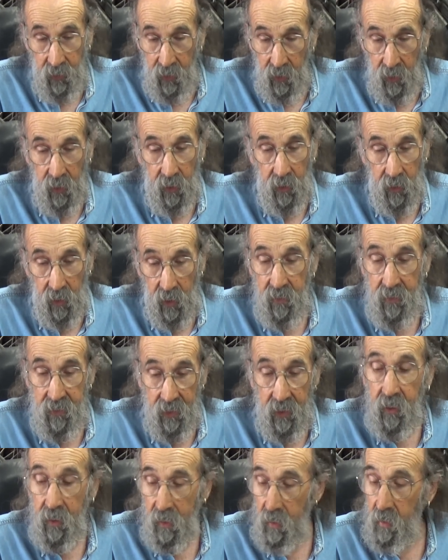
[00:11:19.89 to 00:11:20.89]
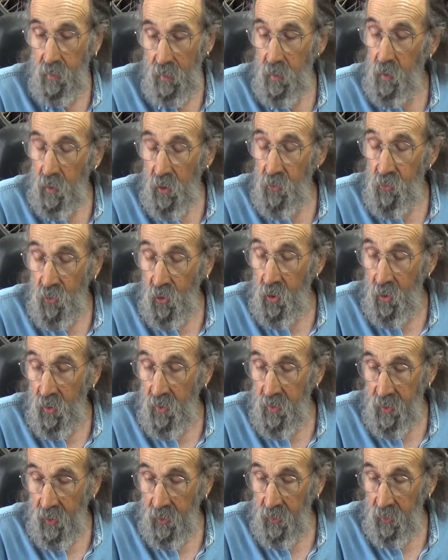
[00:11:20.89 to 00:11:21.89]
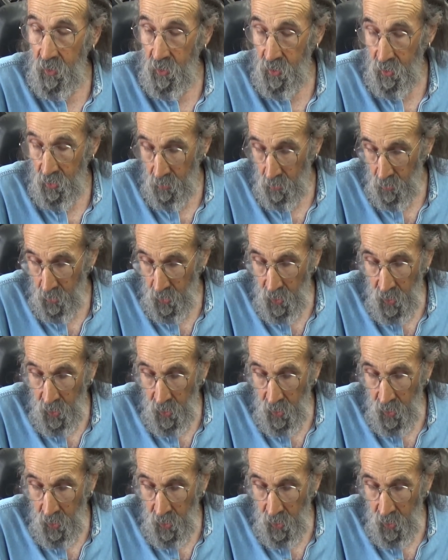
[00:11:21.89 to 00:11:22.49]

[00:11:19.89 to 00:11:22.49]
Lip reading: and I think it's a good thing to do.